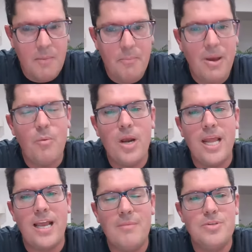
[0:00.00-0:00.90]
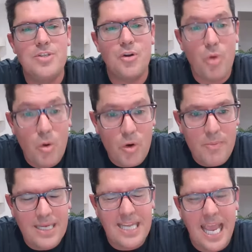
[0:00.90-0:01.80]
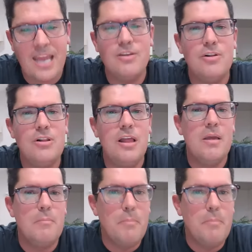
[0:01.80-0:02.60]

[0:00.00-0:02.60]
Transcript: But when it comes to Ronna McDaniel